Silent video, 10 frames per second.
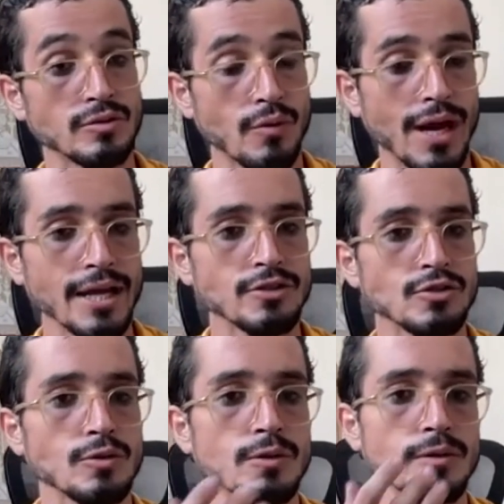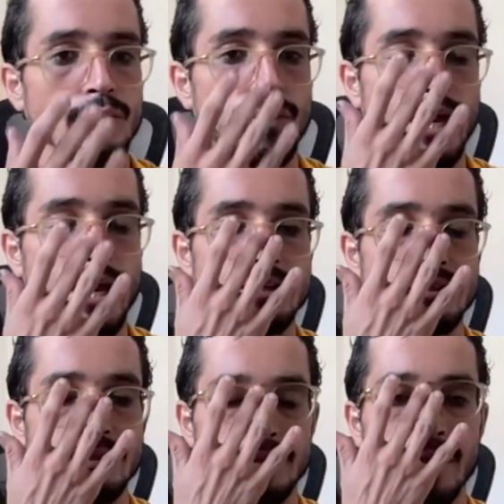try to
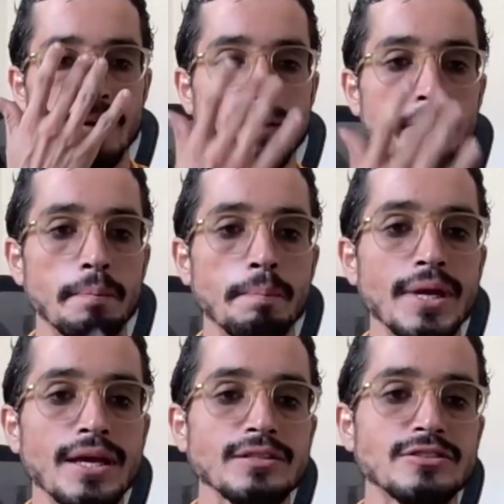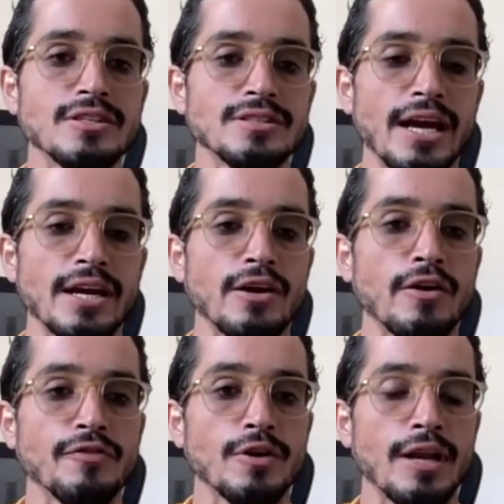create the biggest desire
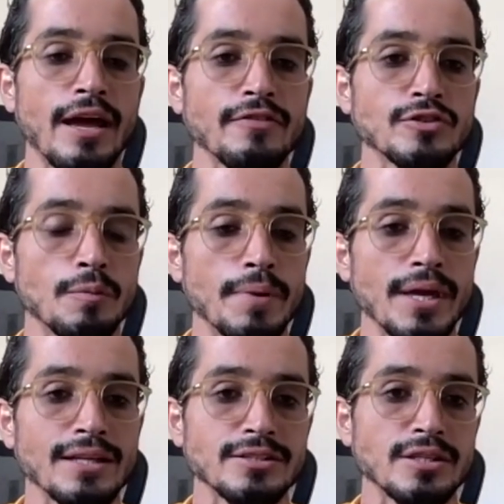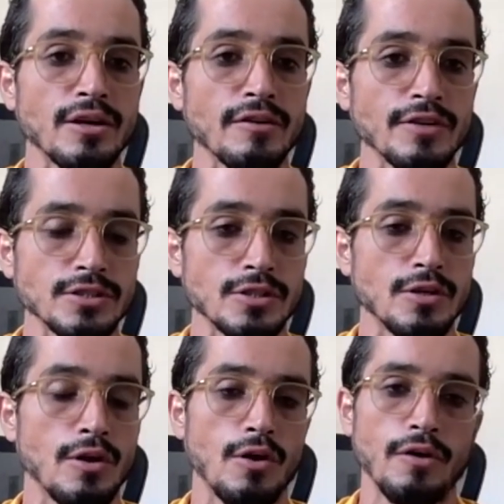of your life to be at
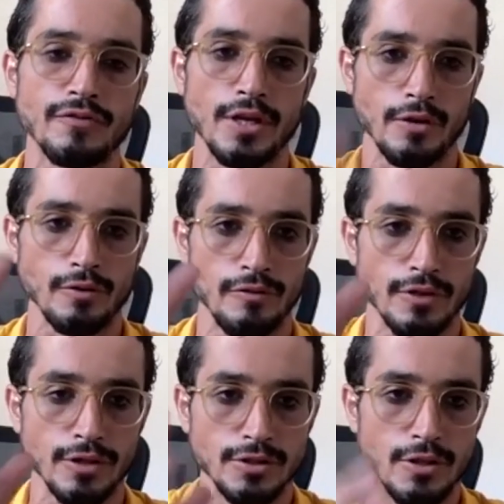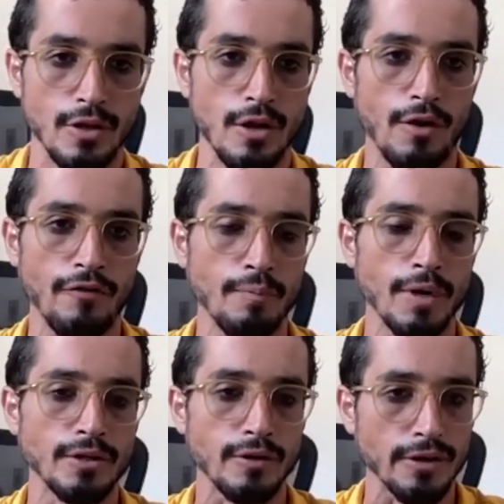service of the universe, of
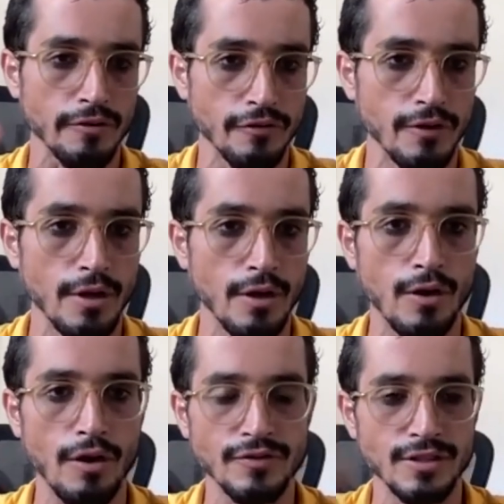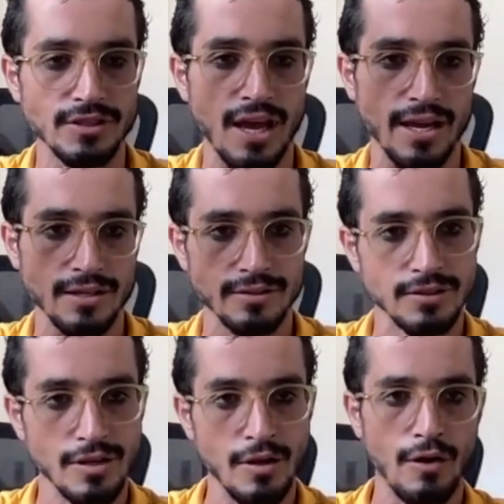Mother Earth, of the
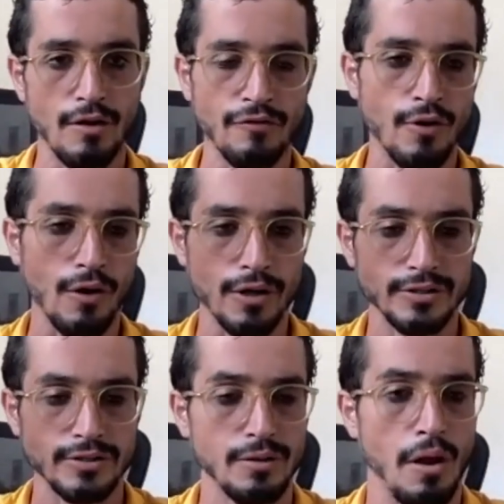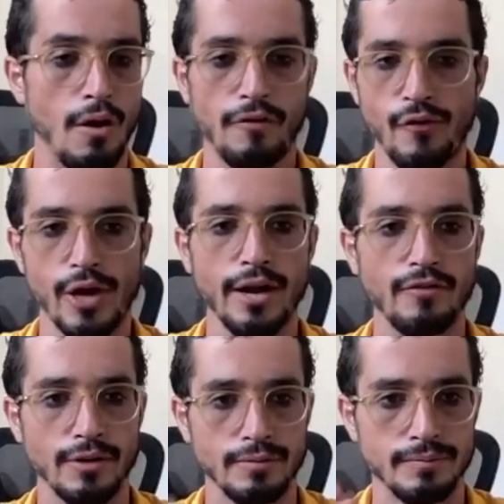science, of God, of
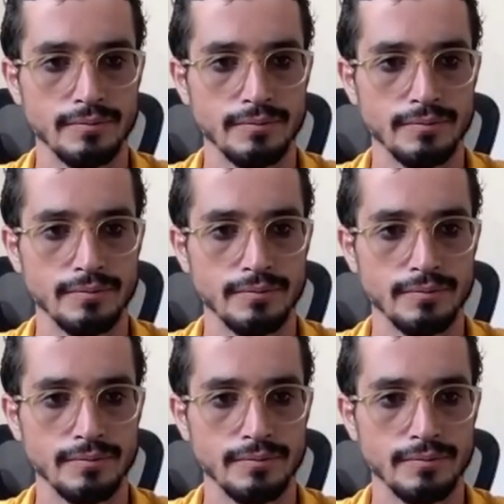whatever.